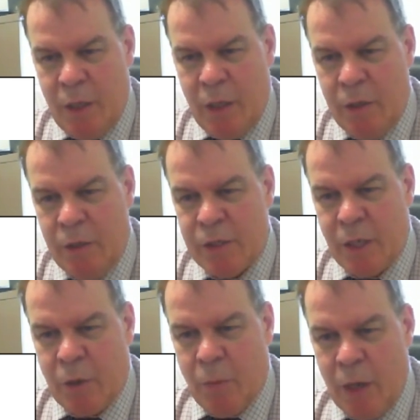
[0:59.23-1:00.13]
in England, is
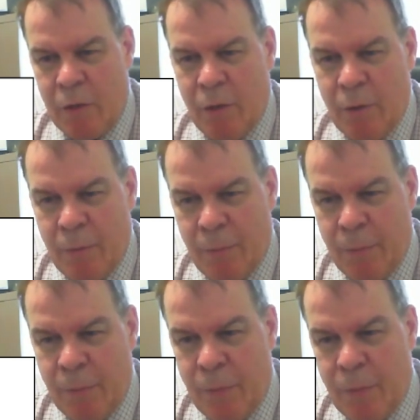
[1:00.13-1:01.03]
that correct?
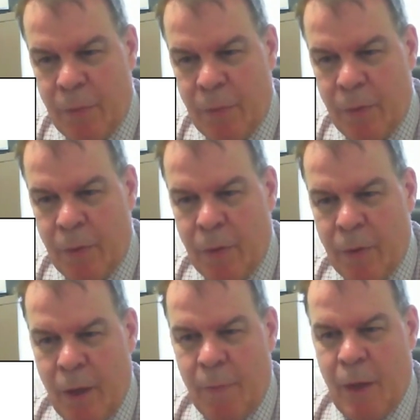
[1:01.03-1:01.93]
Yep.
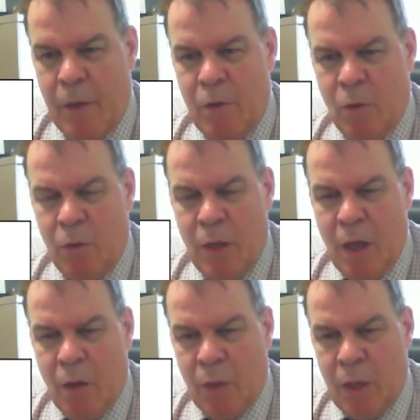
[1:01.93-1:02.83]
Yep, and you are
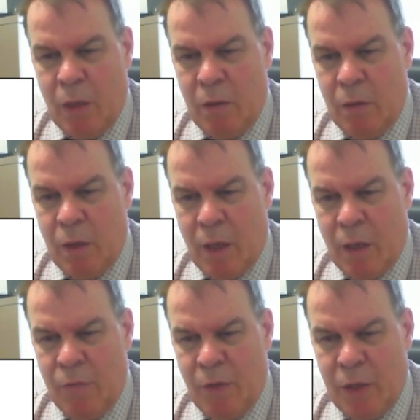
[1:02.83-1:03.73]
now in uh,
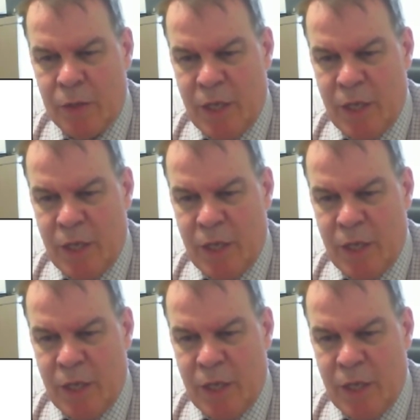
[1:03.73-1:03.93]
living in